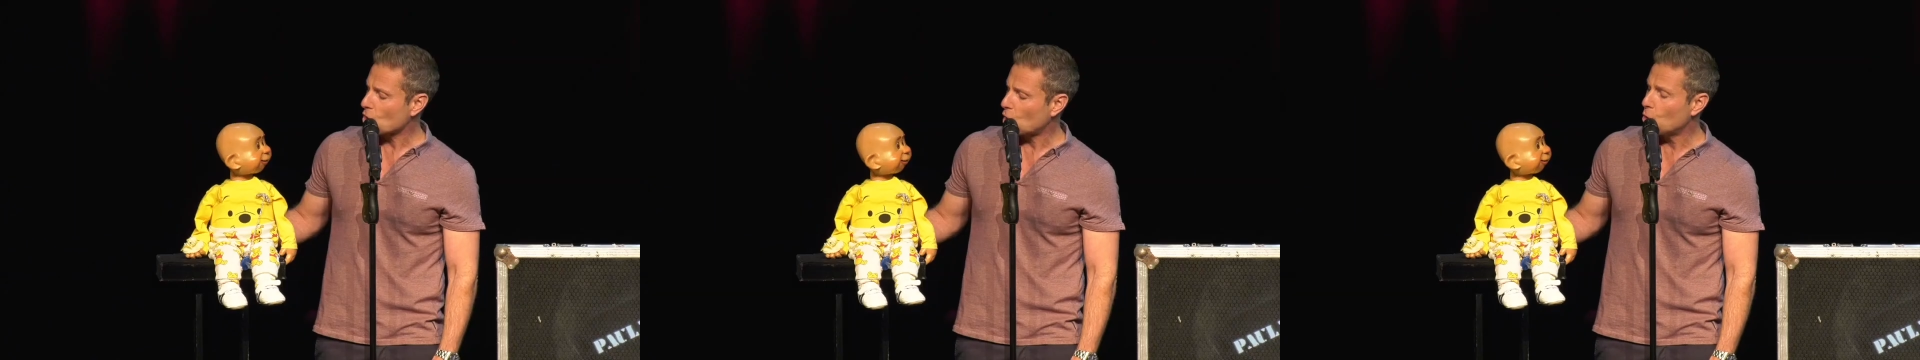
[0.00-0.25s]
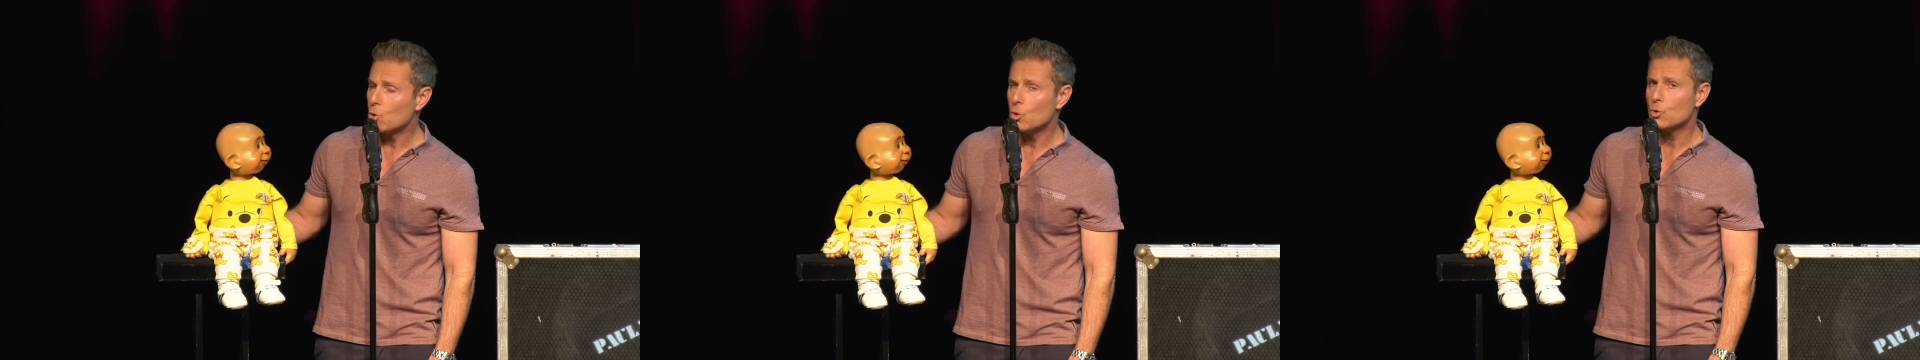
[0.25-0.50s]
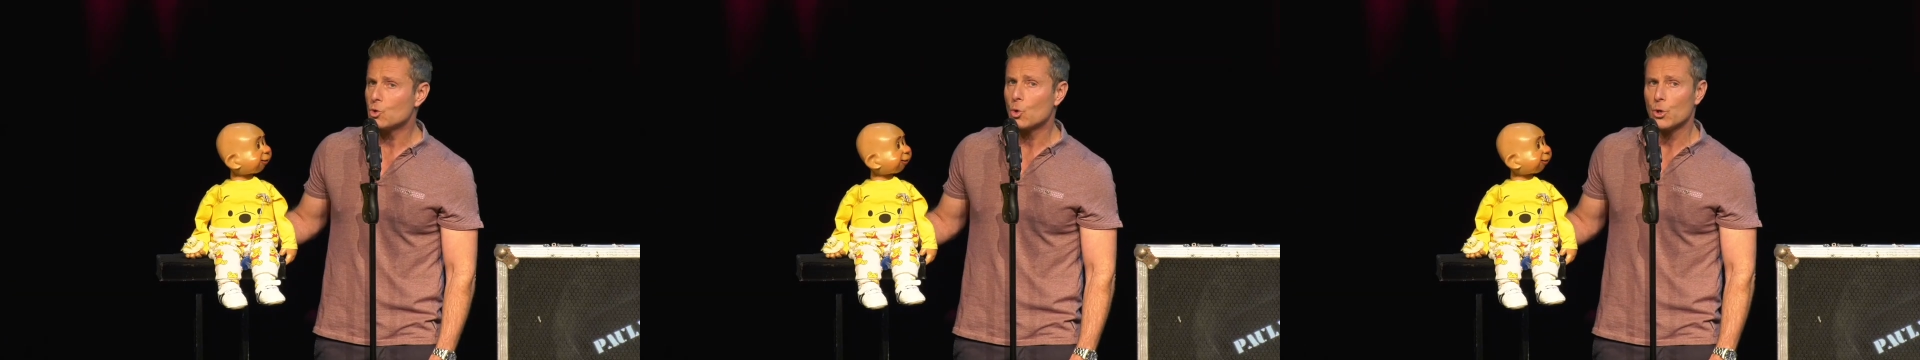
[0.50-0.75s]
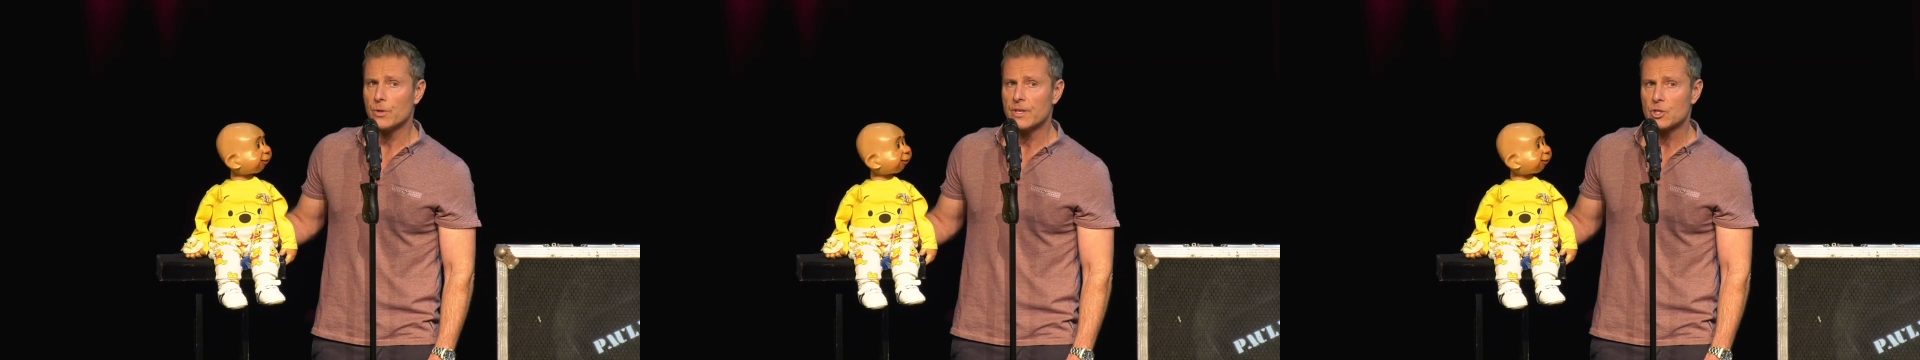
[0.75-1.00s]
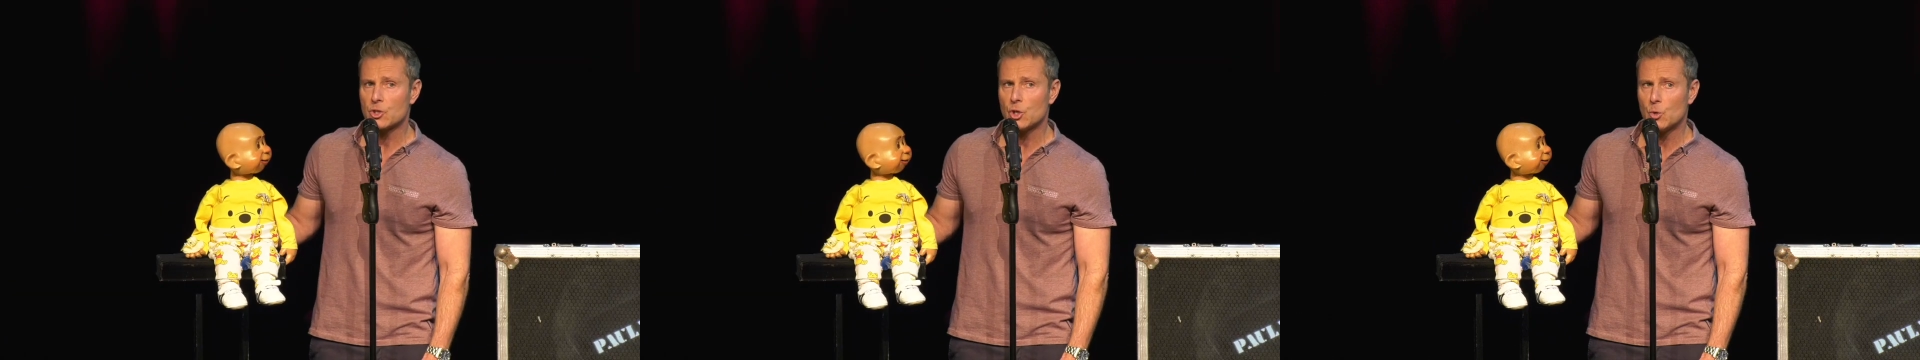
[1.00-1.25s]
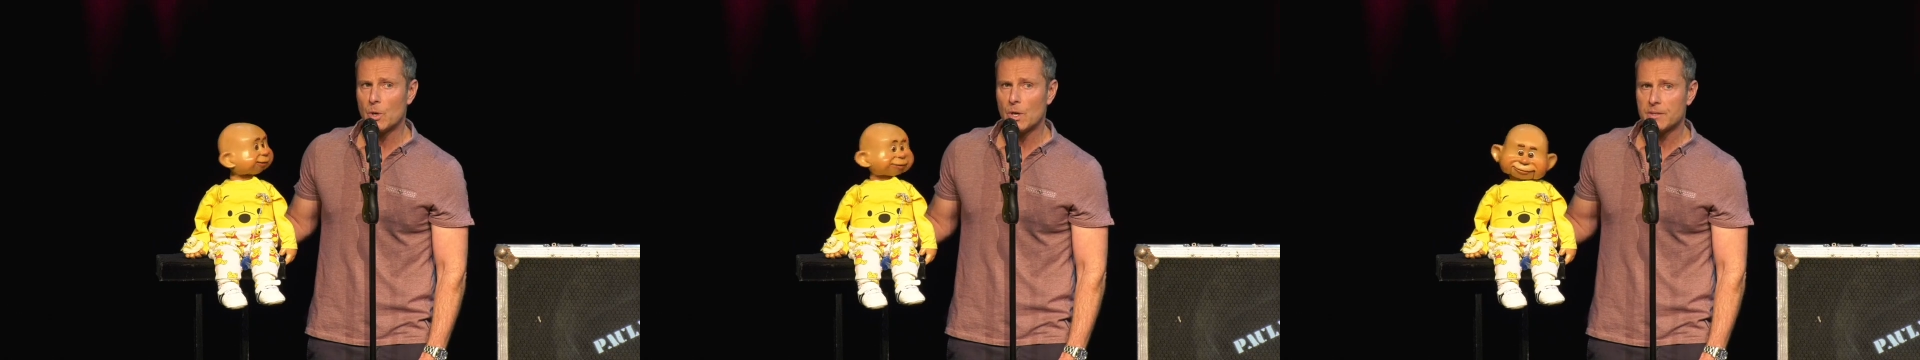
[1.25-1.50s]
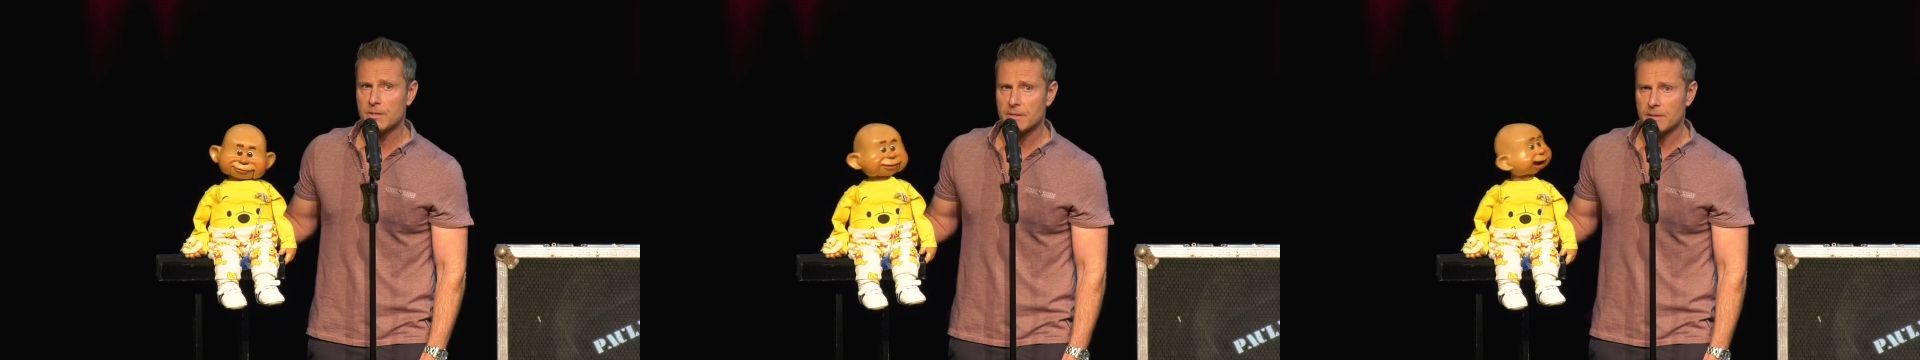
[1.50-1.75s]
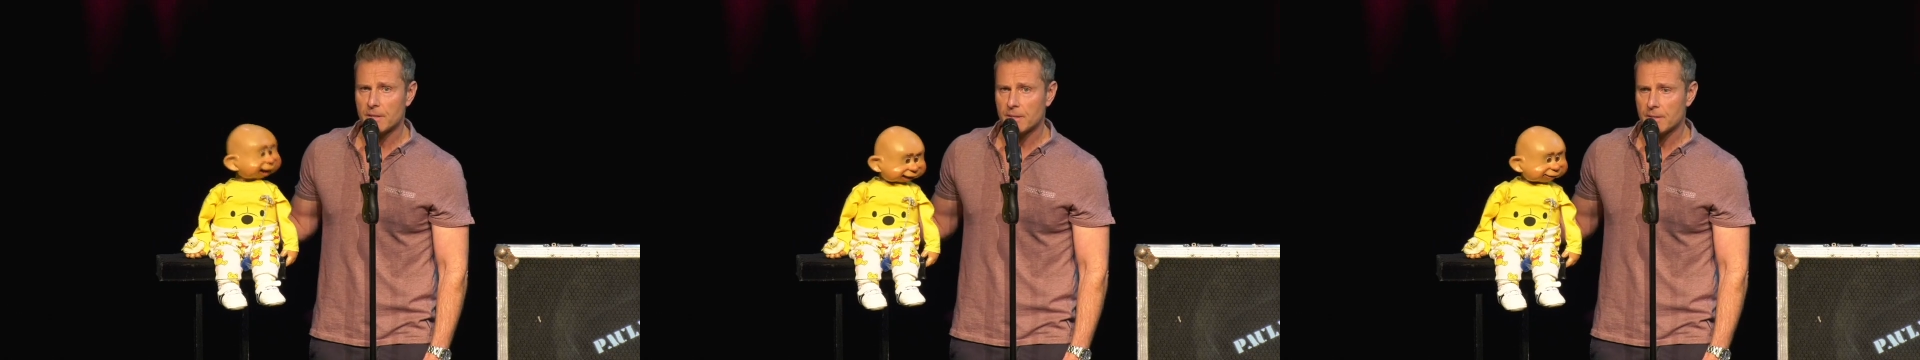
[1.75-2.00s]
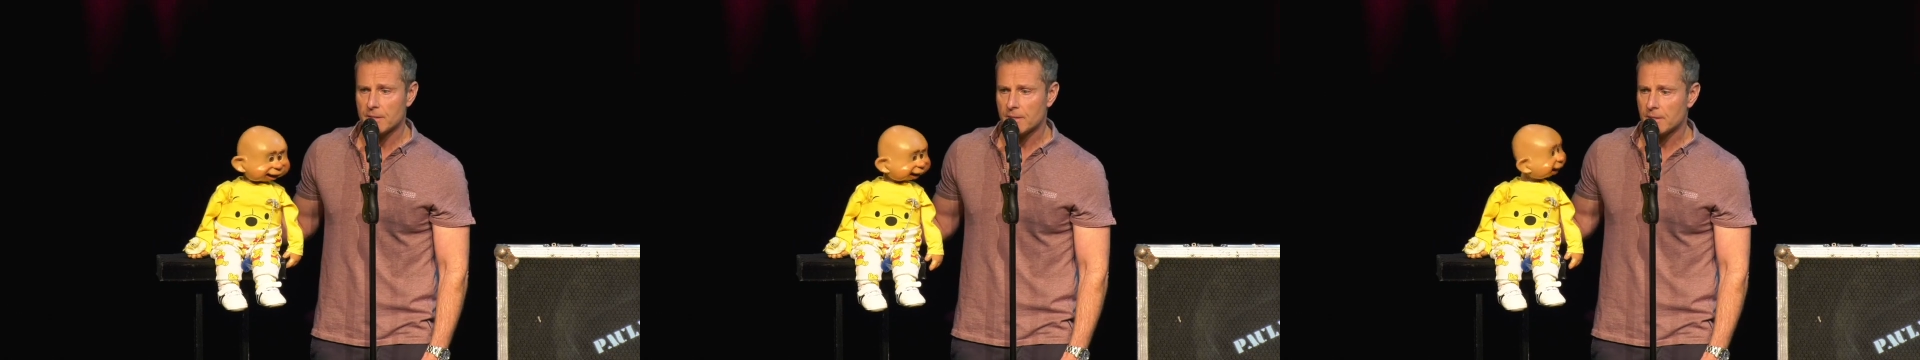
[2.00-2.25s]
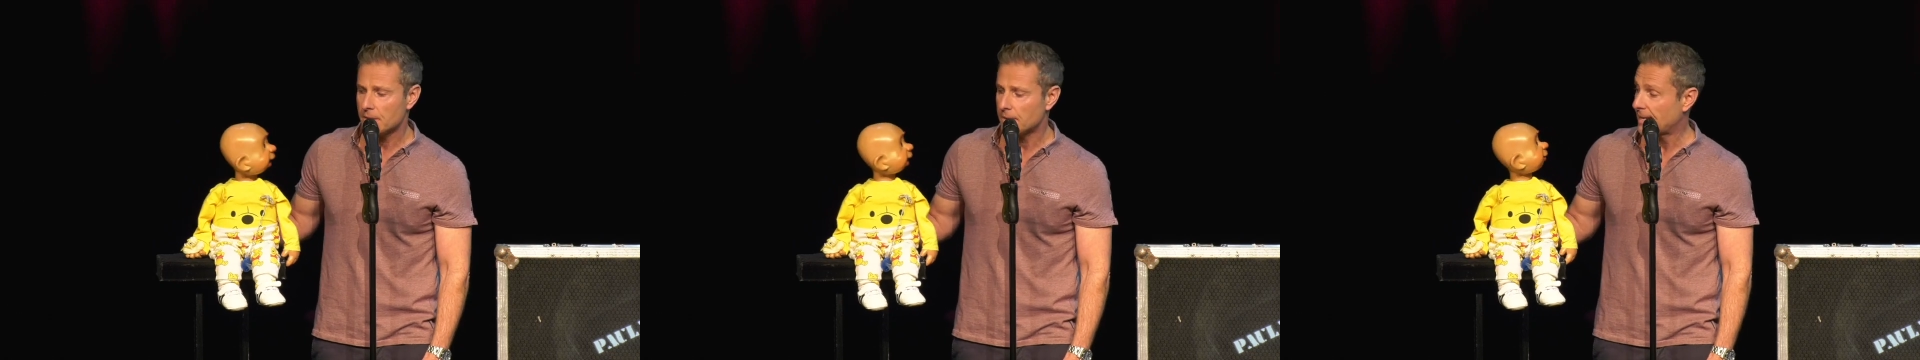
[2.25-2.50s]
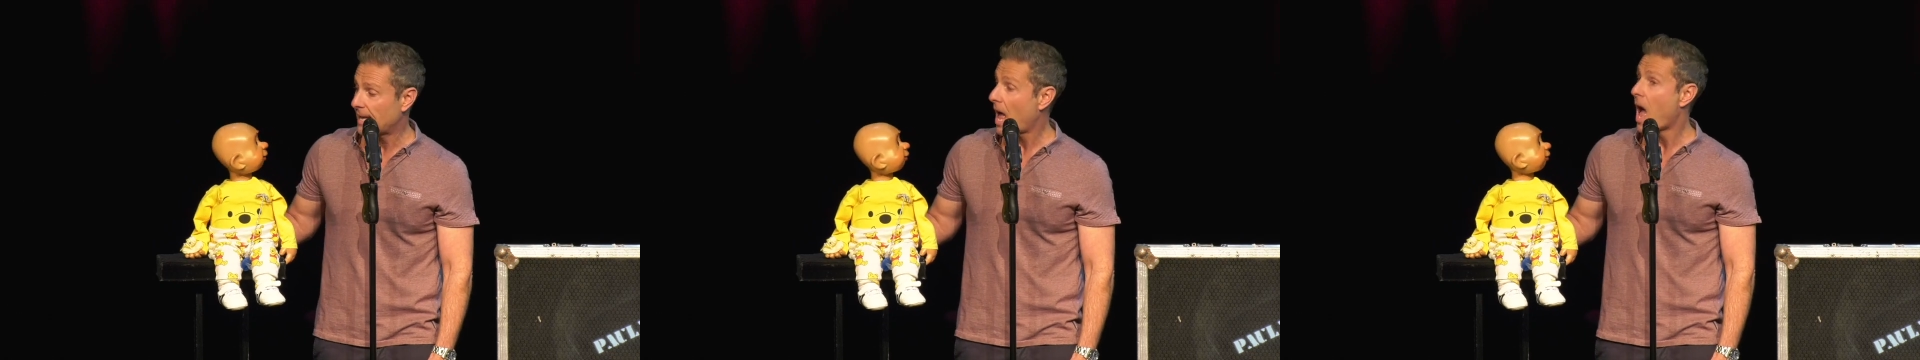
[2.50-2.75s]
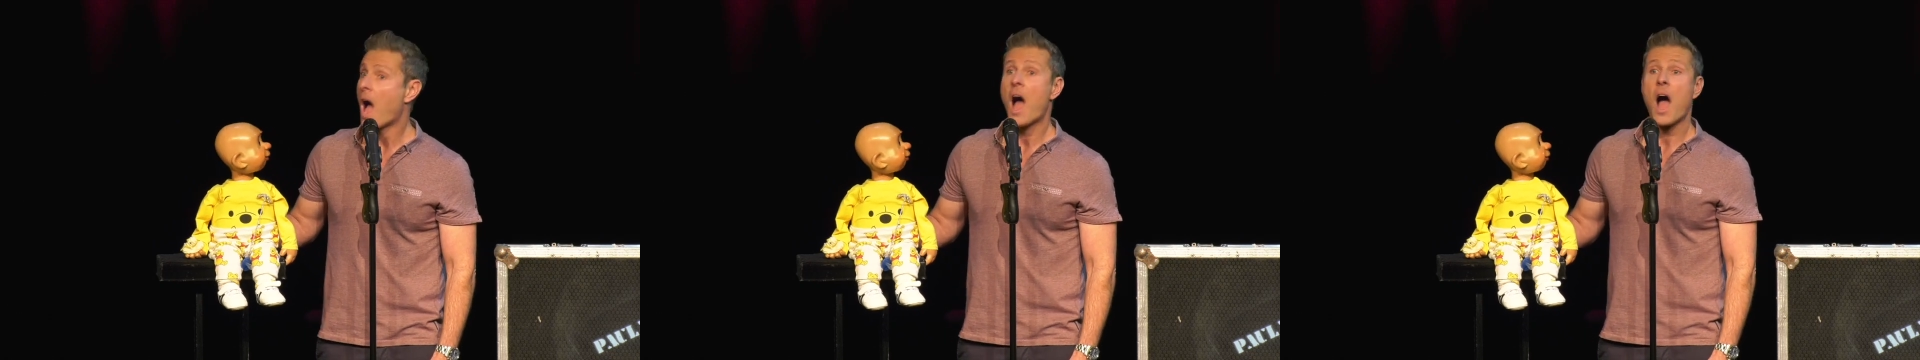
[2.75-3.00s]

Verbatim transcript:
Speaker 1: Who taught you this new word? Sam did.